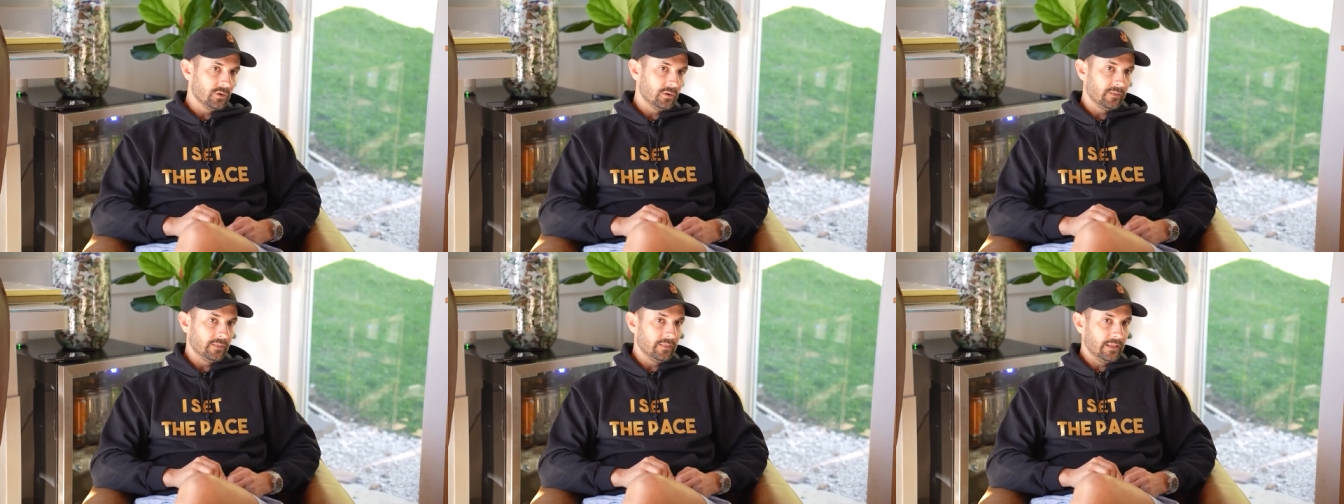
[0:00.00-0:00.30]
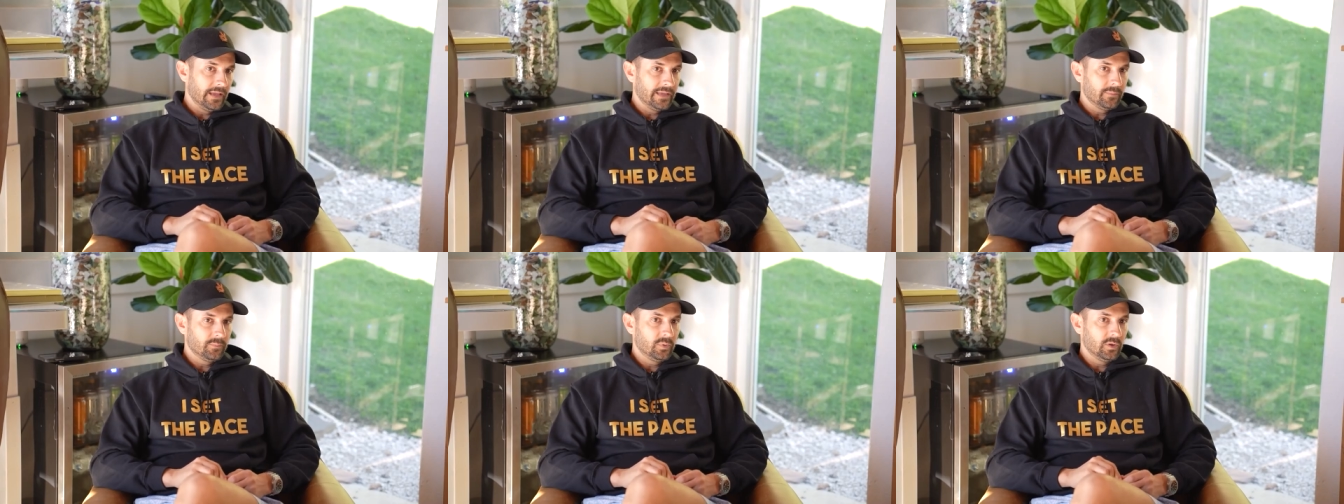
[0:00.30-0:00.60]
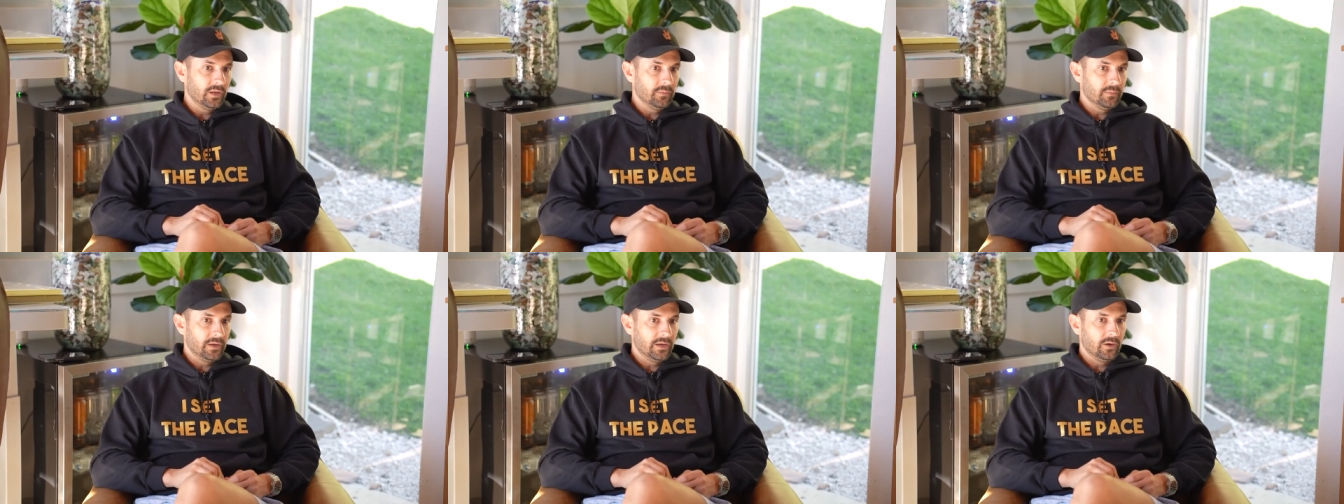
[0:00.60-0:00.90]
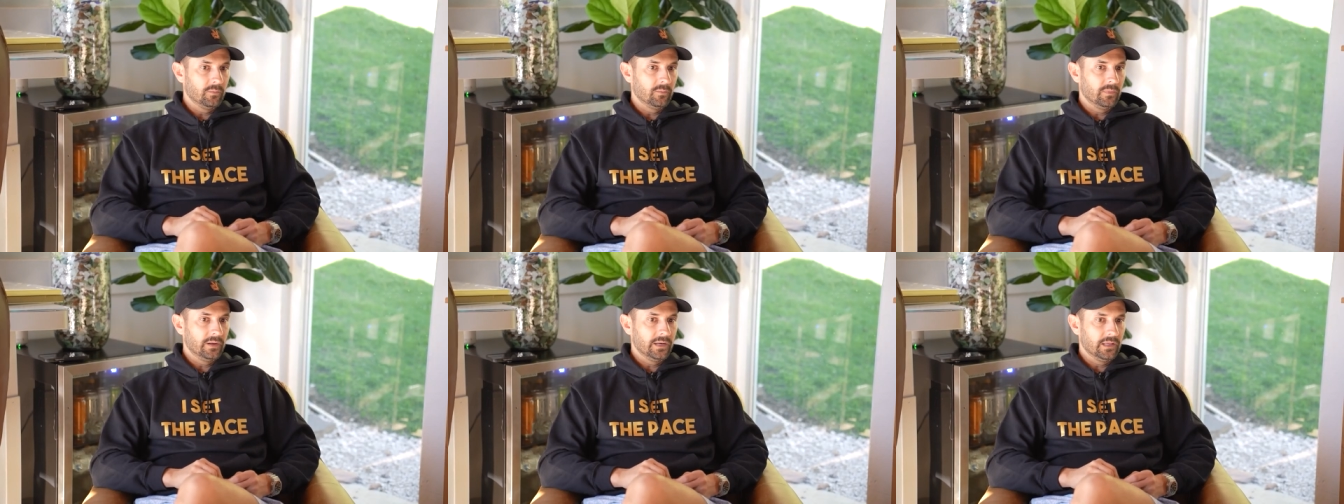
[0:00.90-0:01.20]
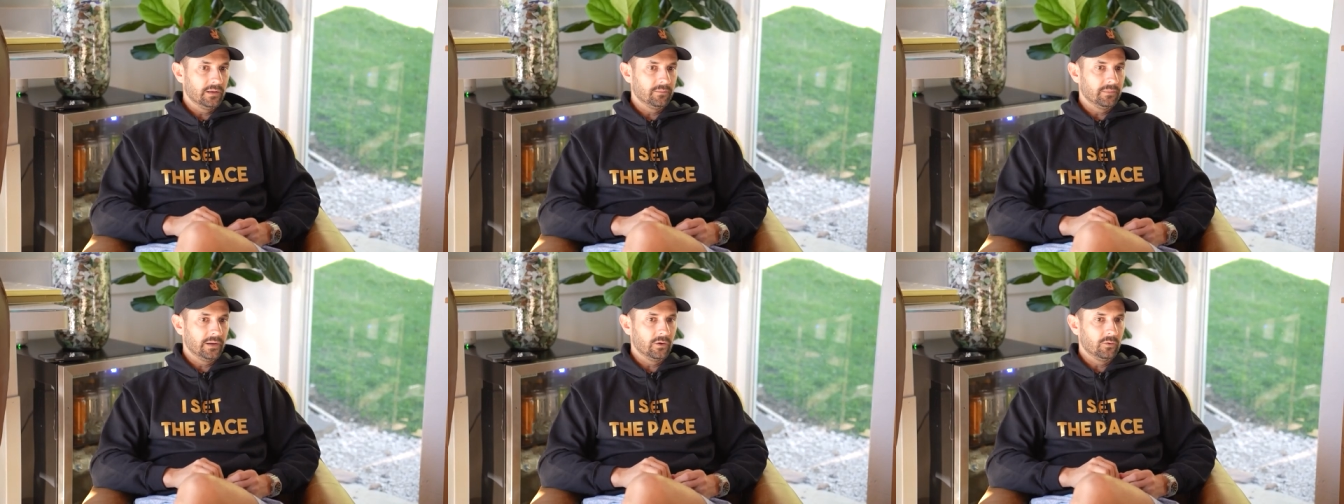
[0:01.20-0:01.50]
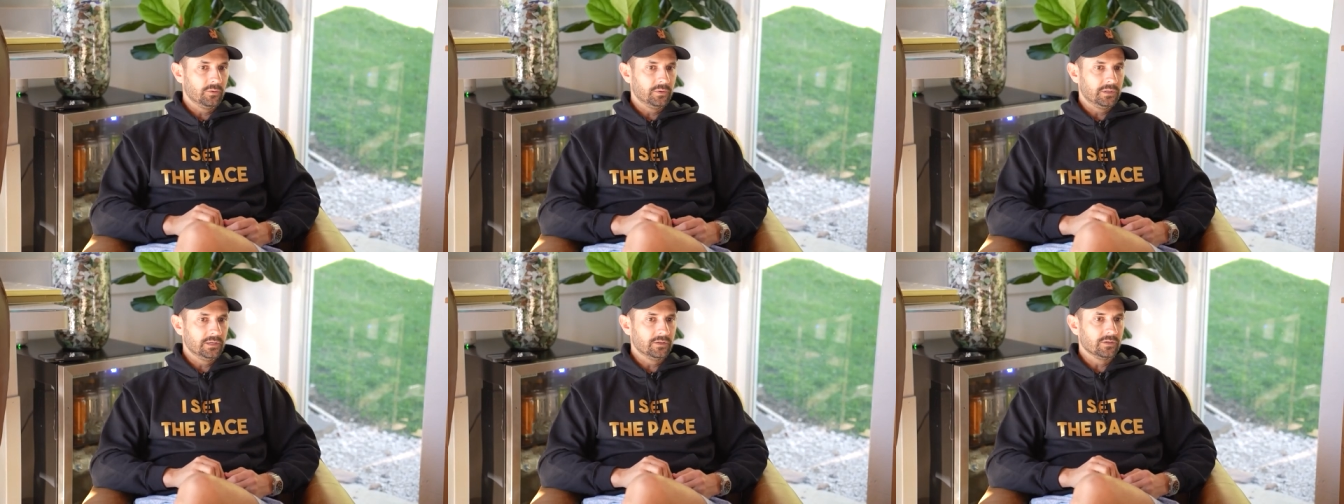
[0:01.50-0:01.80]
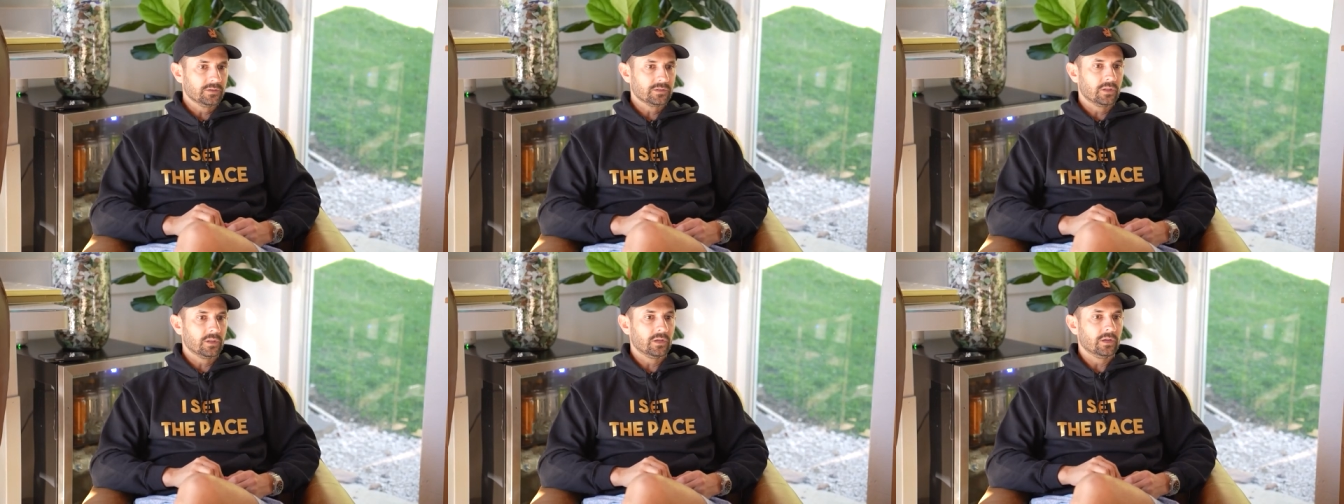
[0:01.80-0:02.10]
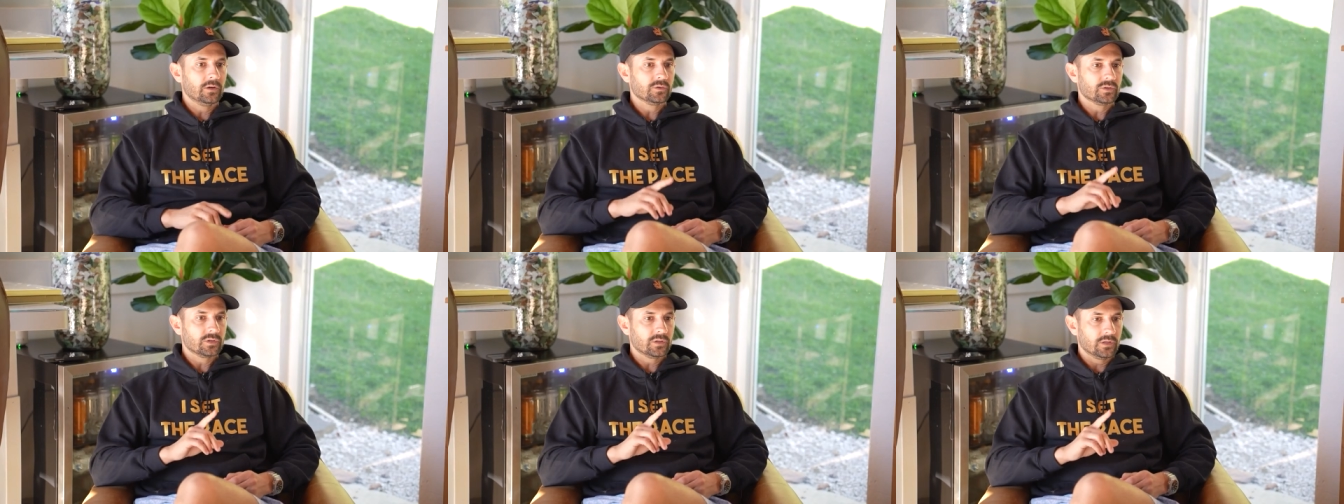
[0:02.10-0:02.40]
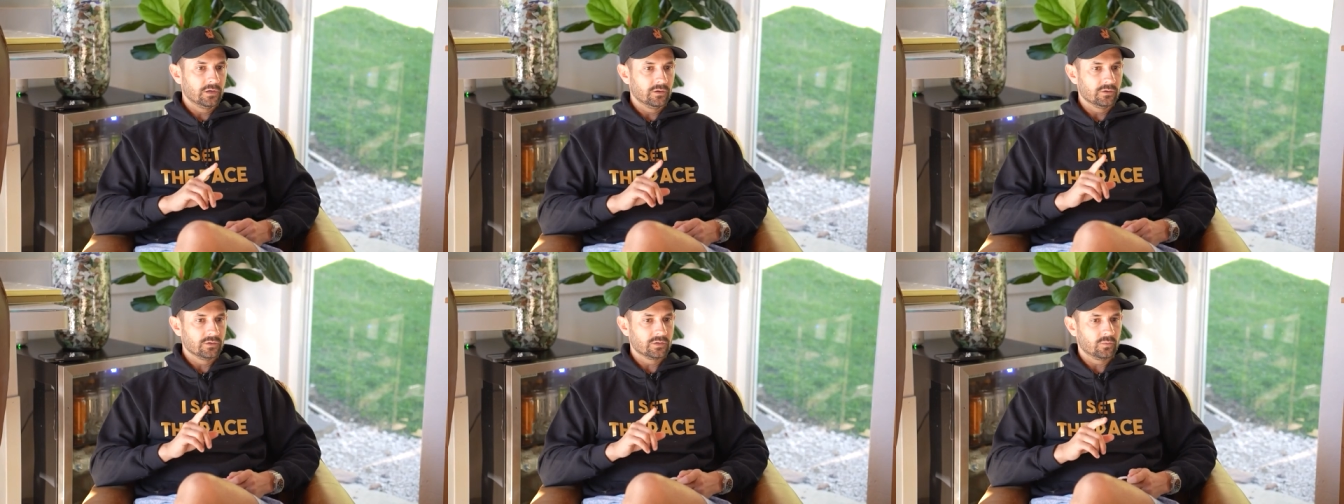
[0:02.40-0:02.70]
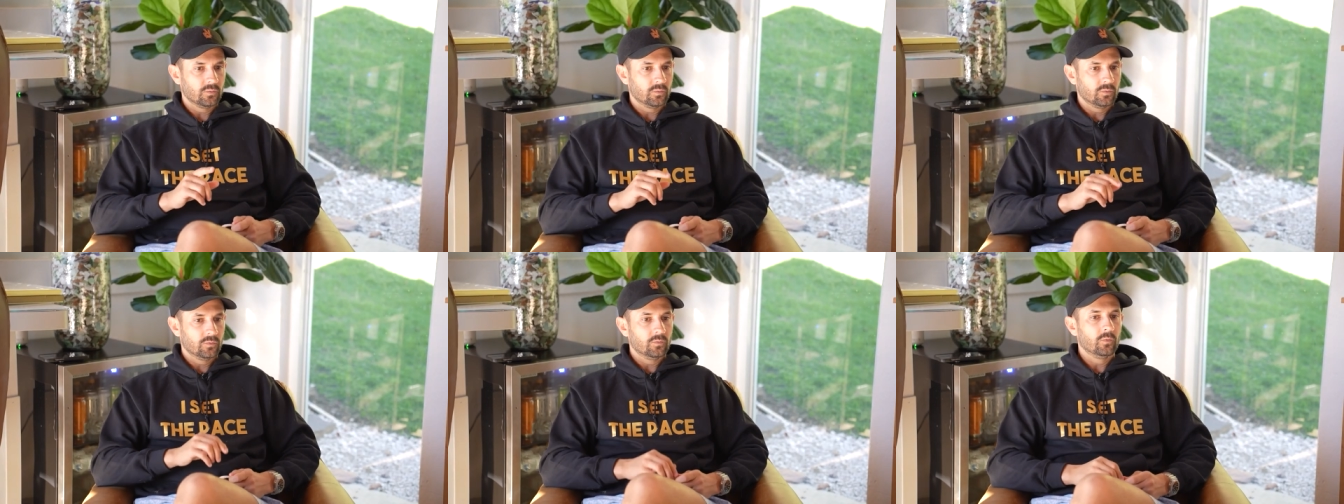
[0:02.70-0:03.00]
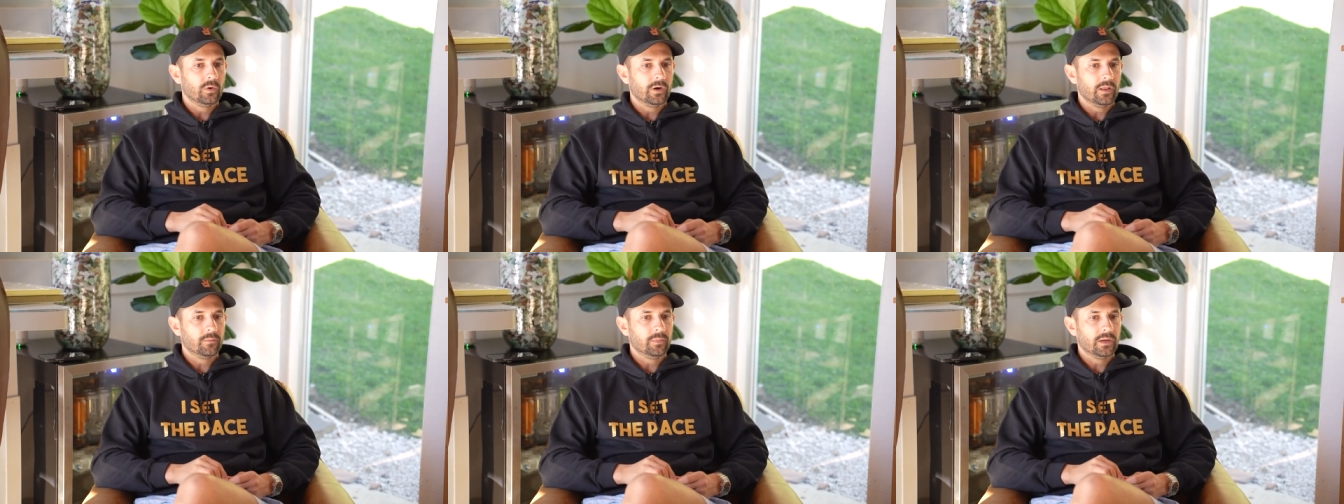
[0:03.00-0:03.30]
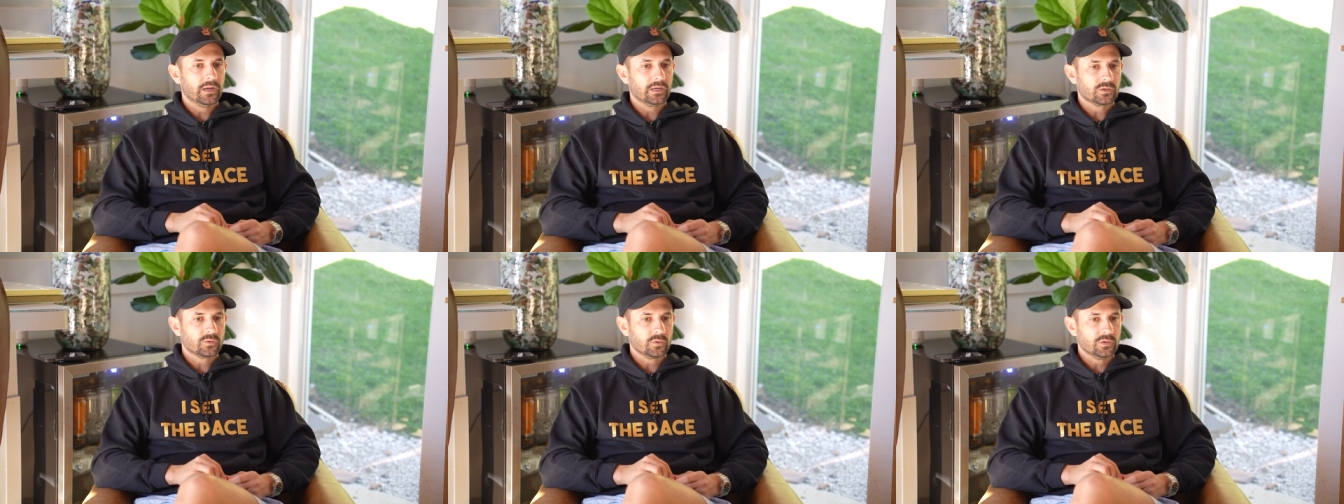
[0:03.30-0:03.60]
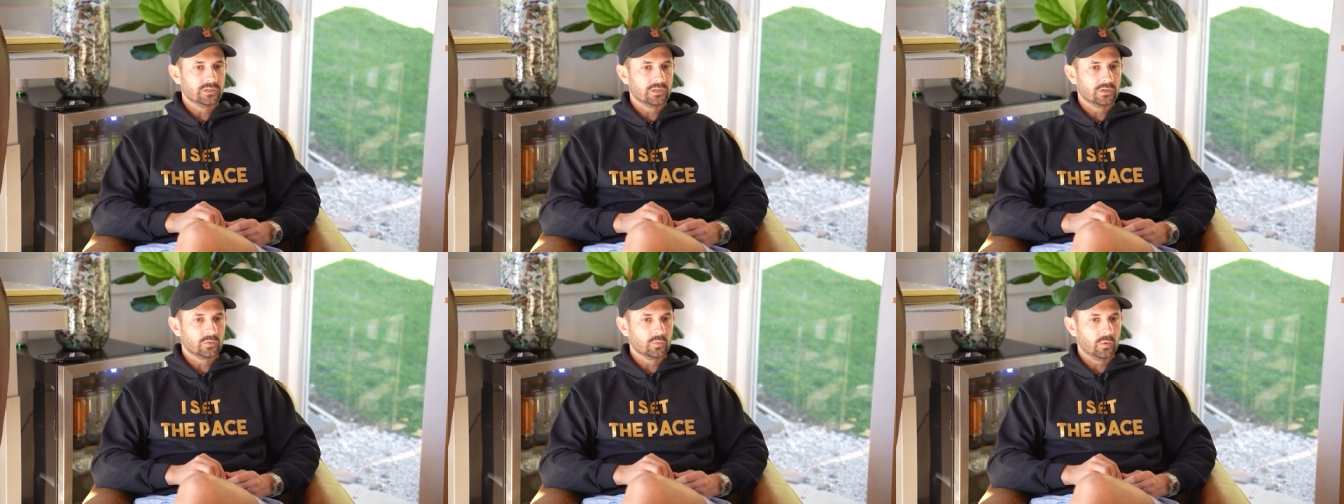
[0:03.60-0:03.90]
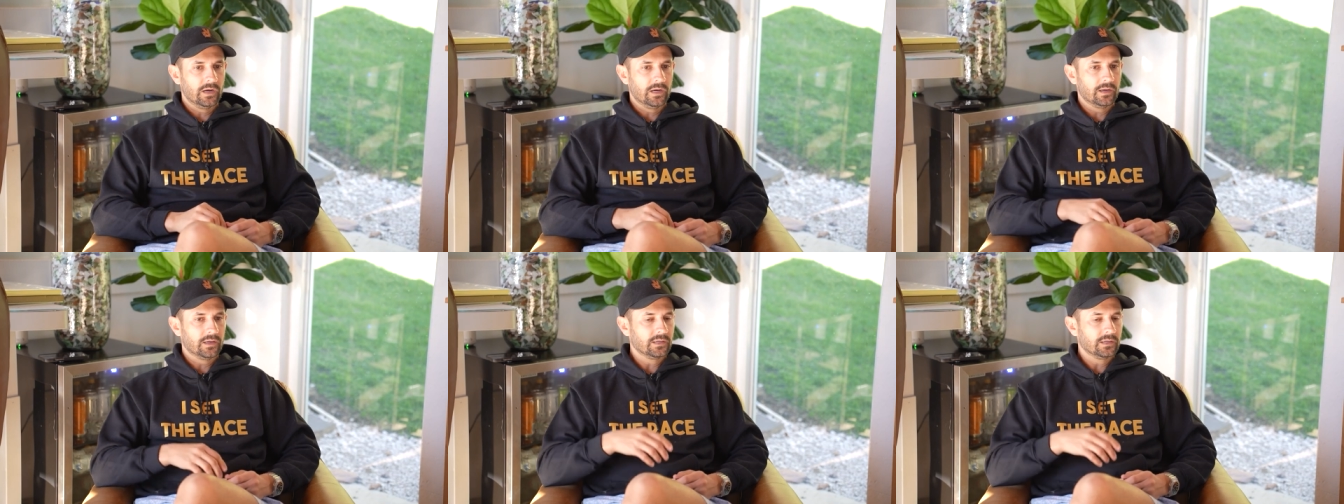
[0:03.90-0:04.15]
don't like putting my own money in my own deals, and here's here's one of the biggest reasons why.